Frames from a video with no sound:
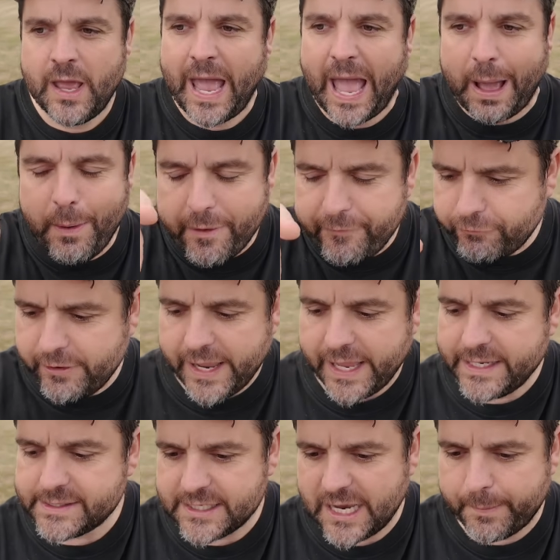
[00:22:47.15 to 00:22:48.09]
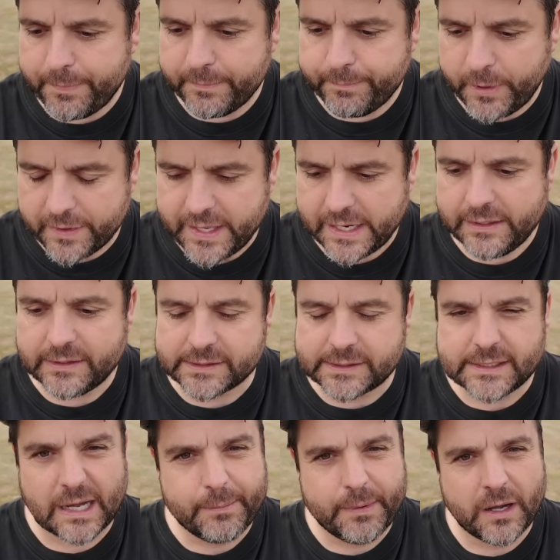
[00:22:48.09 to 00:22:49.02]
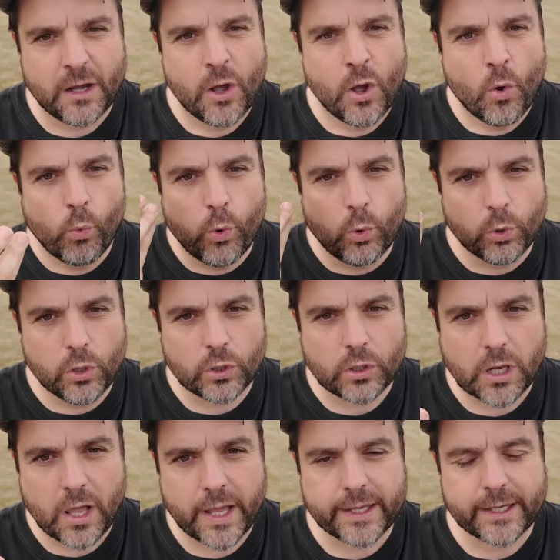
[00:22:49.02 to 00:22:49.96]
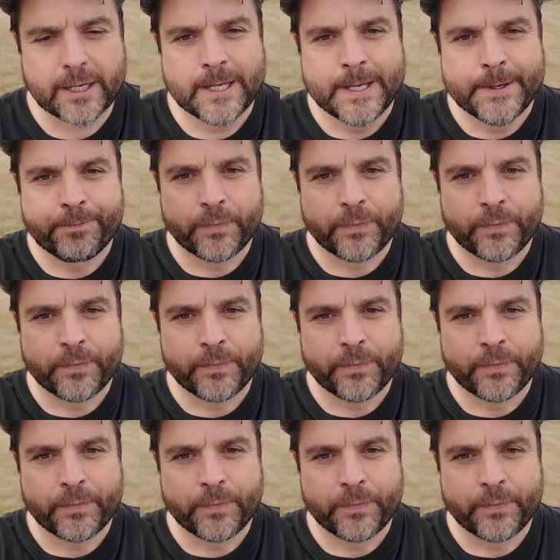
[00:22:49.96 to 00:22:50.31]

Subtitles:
however it ends up by the end of the summer, will look like,